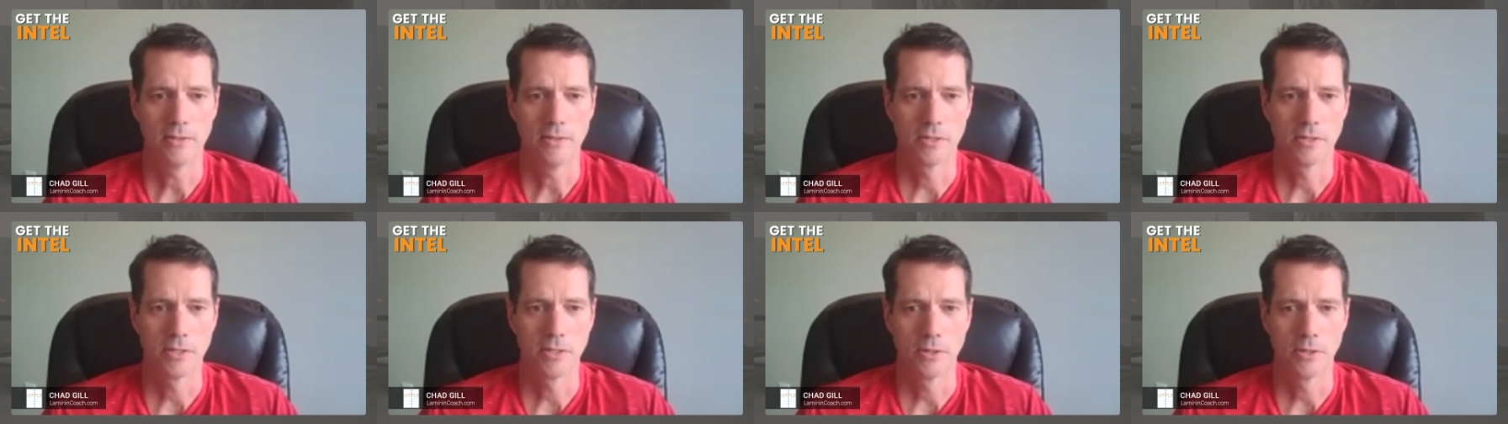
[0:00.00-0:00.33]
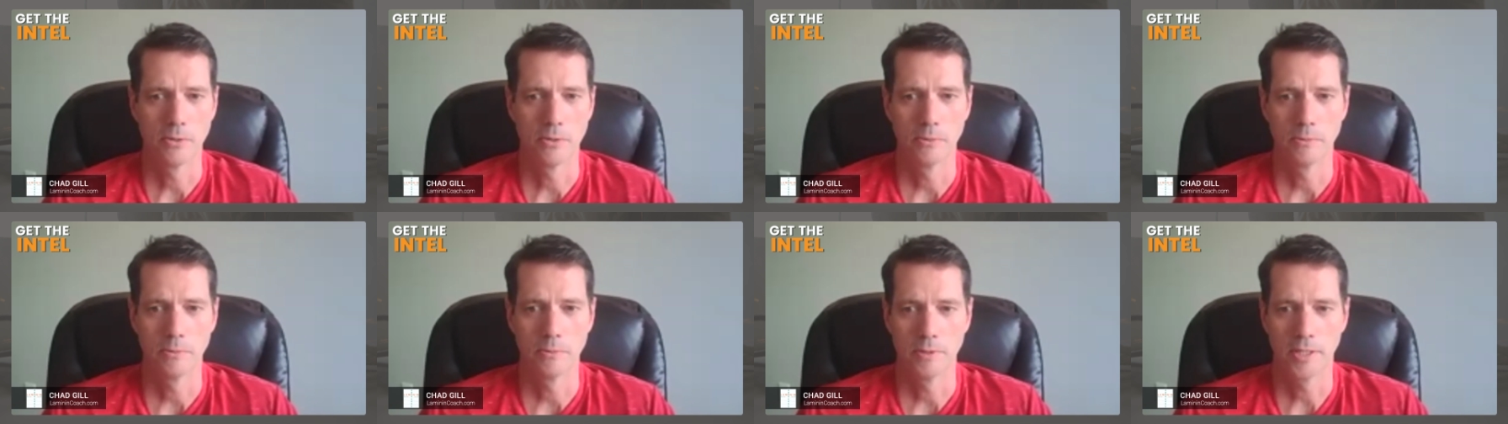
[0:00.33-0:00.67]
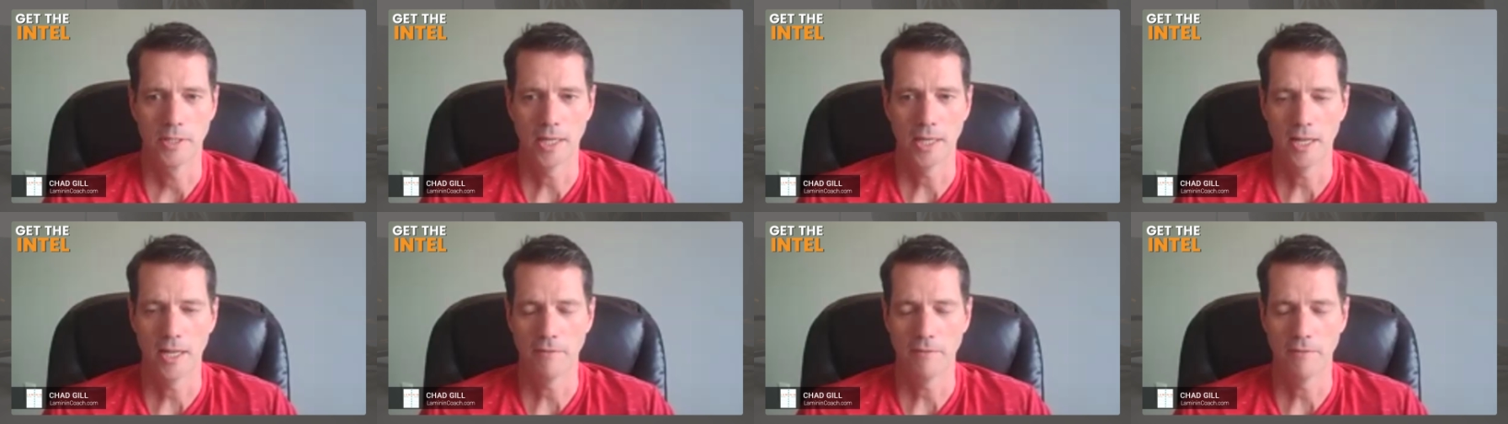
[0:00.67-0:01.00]
So we
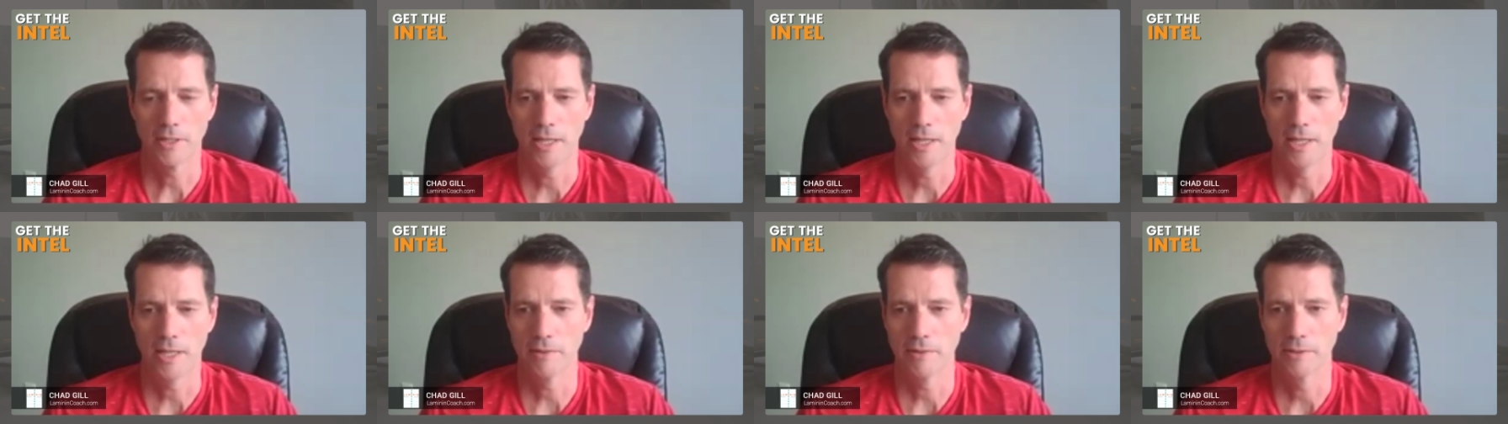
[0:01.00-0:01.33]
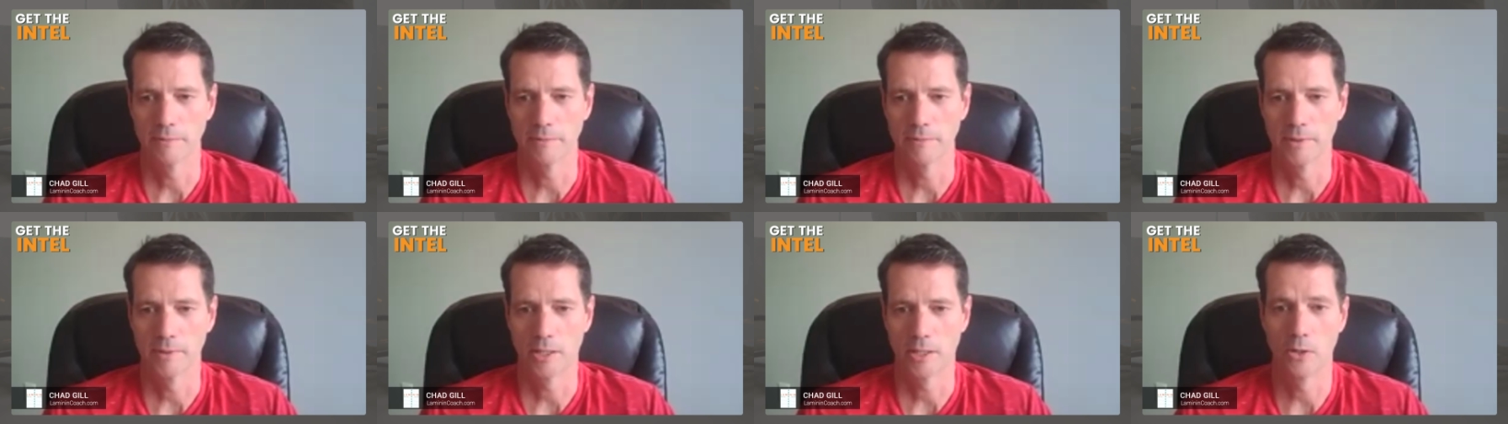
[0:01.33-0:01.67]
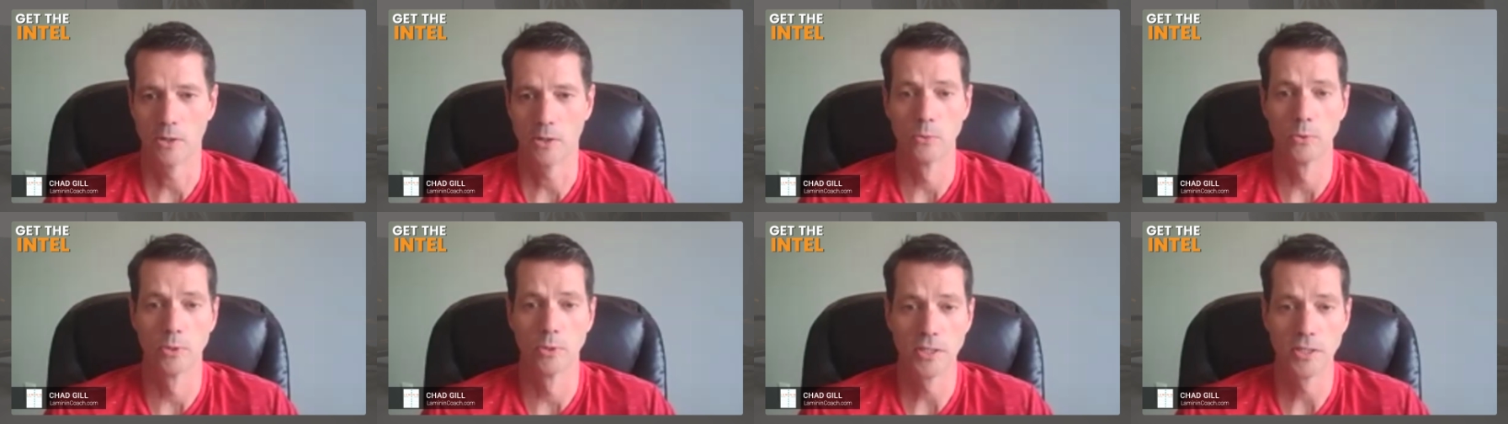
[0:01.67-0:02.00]
kind of have to have a
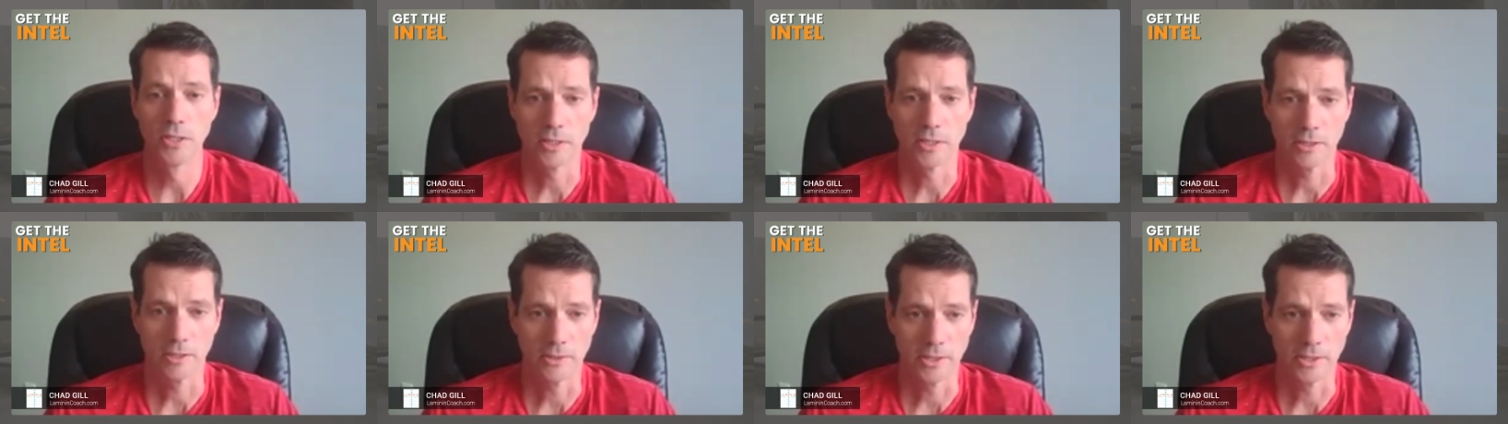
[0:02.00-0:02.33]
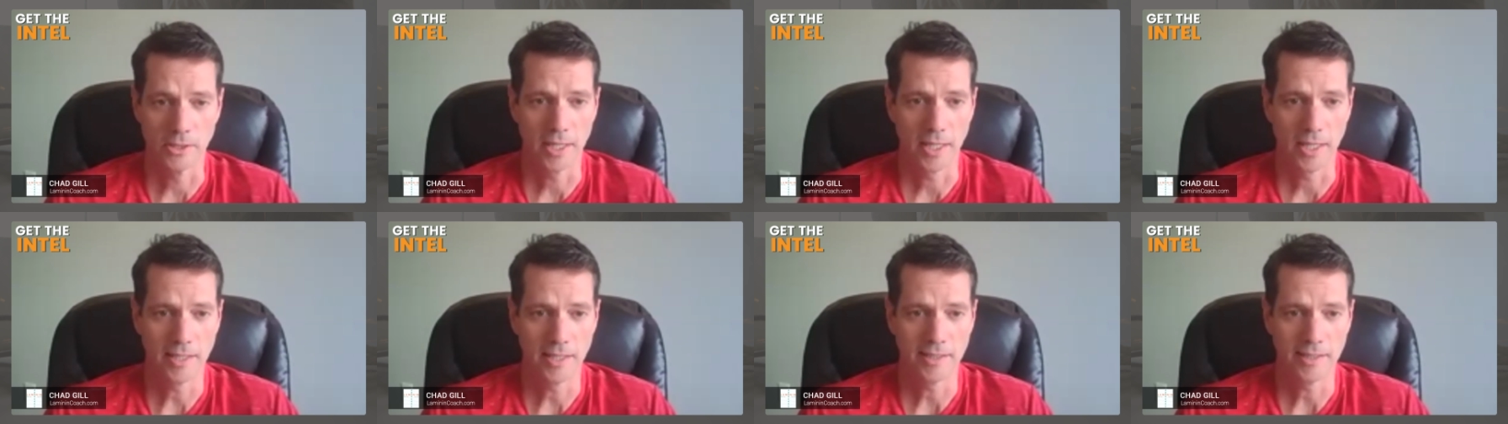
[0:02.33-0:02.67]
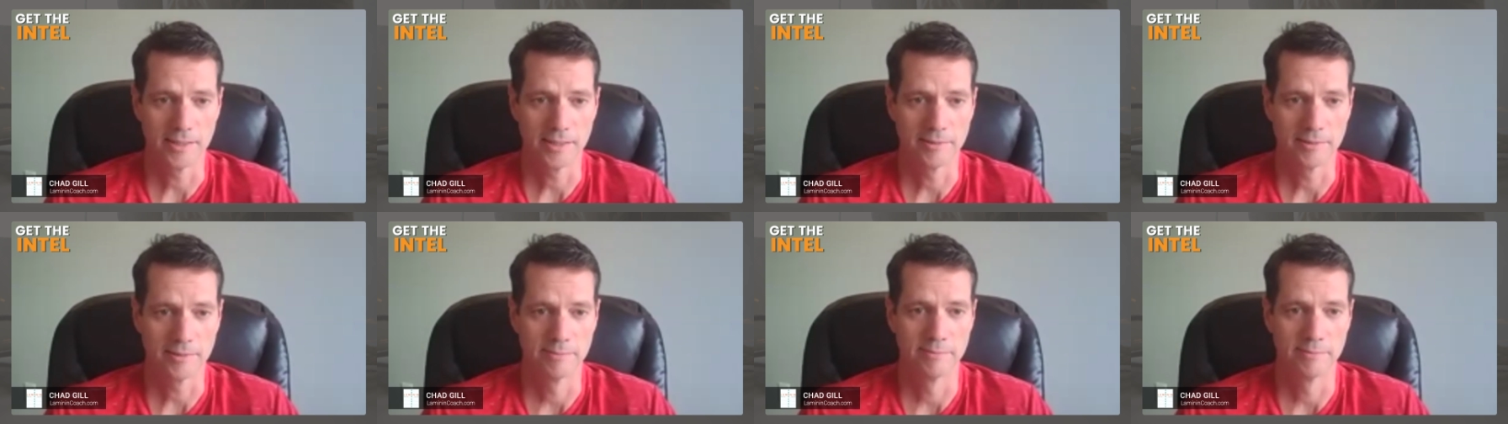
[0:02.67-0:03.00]
holistic look at it,
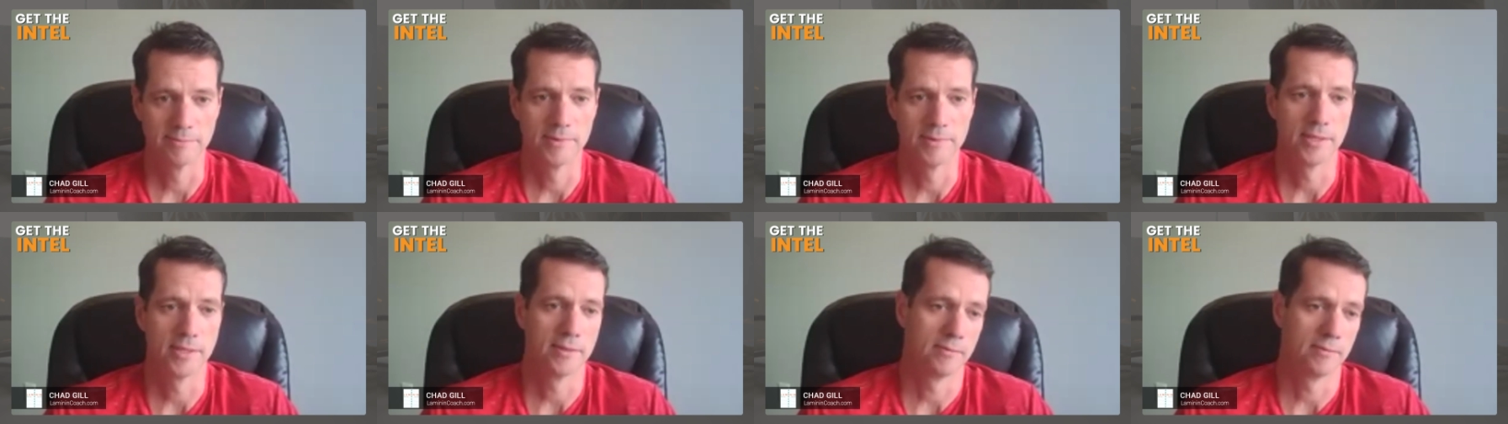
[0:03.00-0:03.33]
and